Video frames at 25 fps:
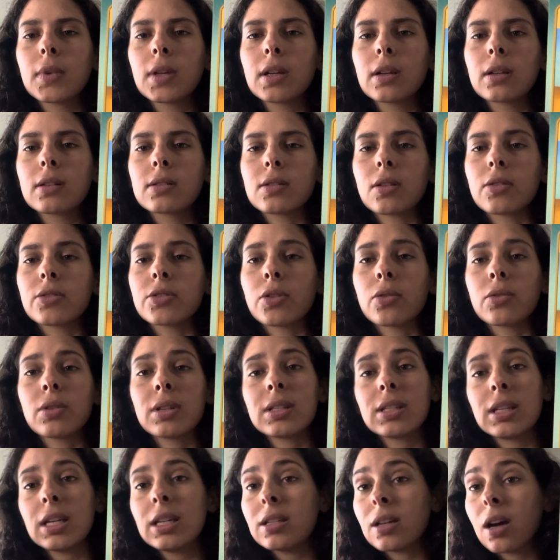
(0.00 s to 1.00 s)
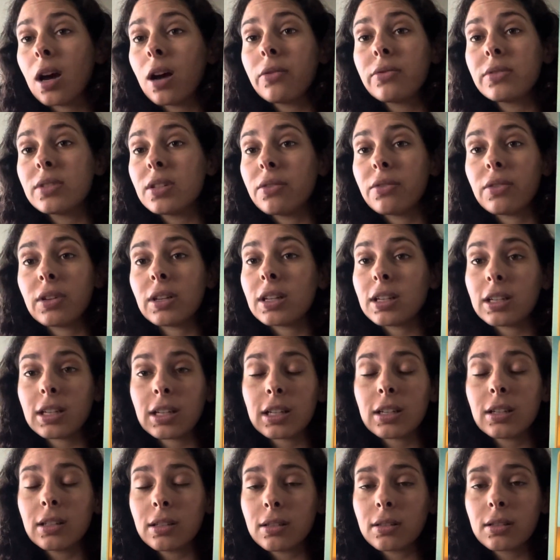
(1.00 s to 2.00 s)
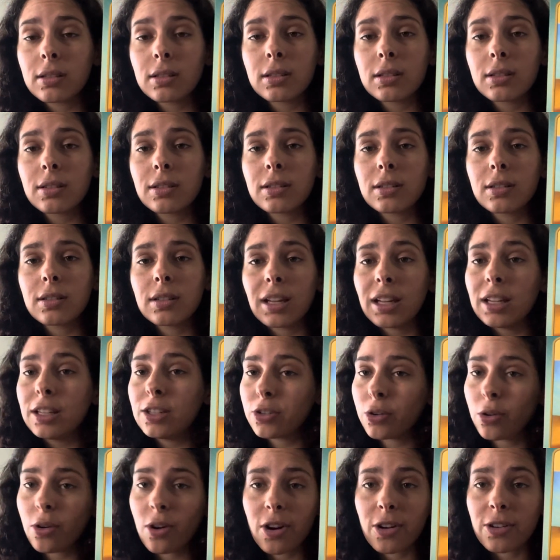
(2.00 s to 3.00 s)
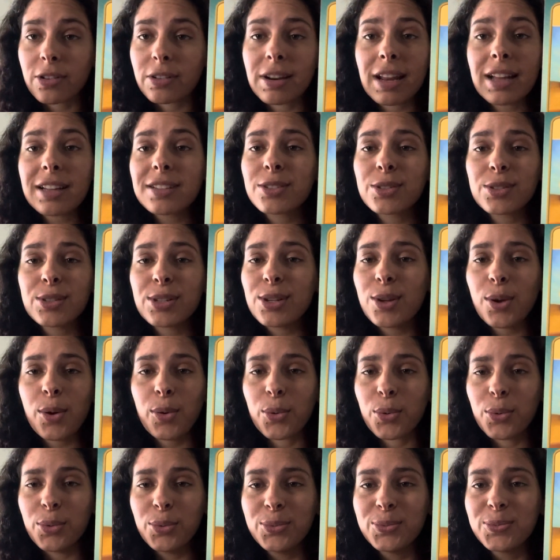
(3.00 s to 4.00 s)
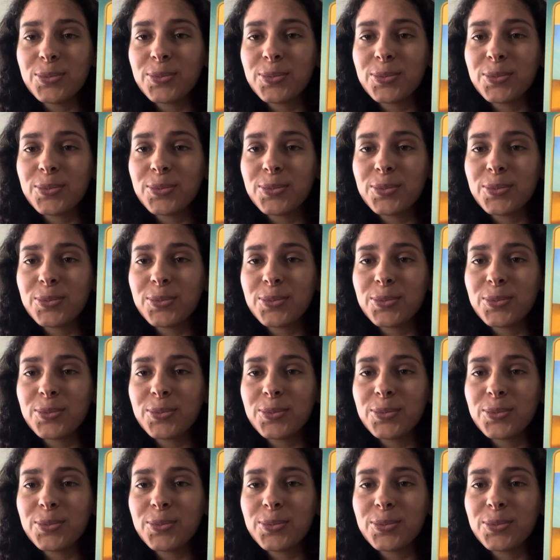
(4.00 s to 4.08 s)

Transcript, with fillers: It's also the seat of divinity in your heart next to you.